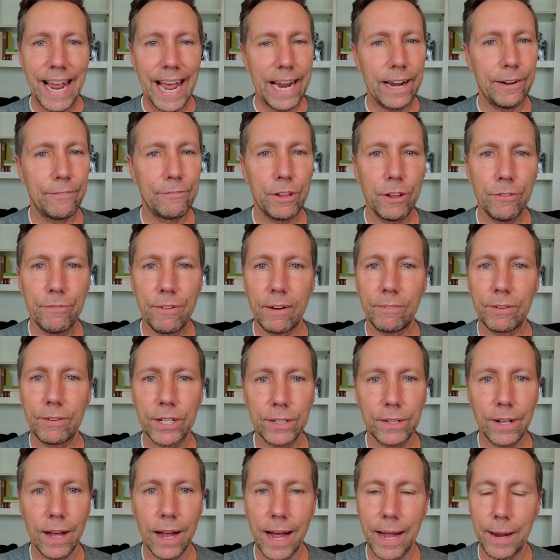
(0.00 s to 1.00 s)
And if you've ever
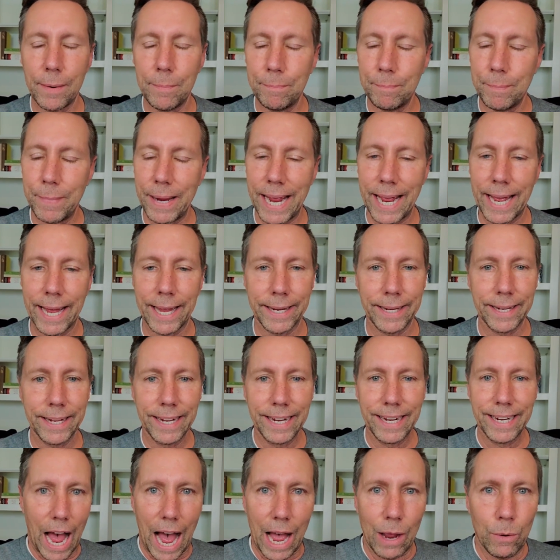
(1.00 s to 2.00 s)
thought, man,
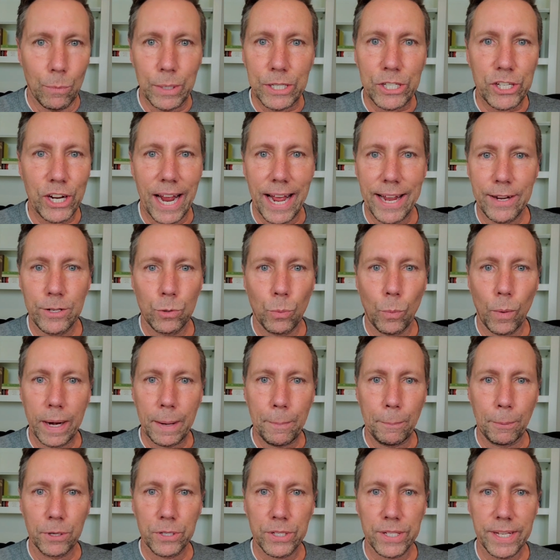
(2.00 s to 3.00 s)
I wish I had
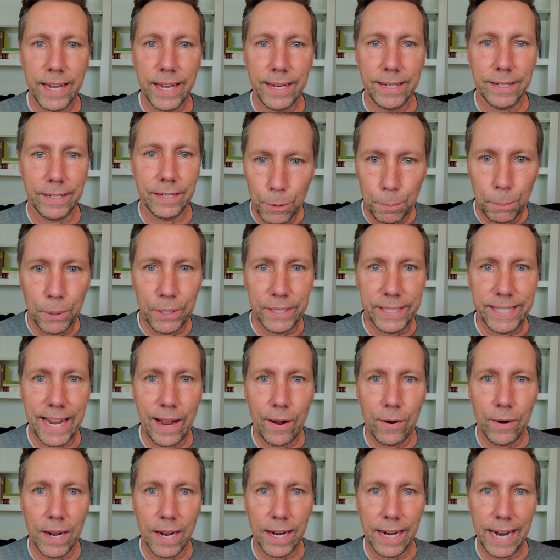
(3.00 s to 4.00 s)
twenty percent to put
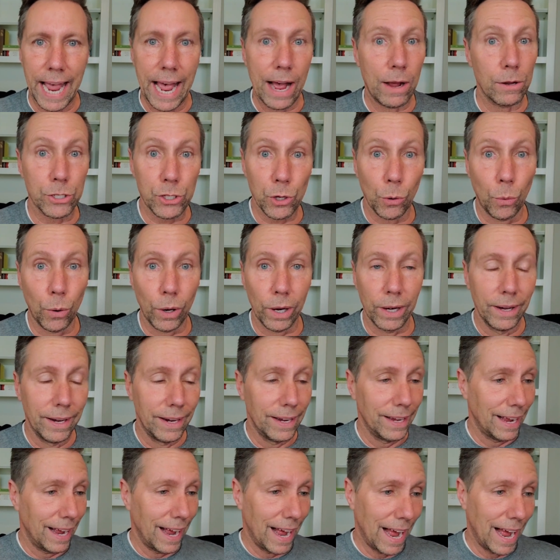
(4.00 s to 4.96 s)
down on a house, or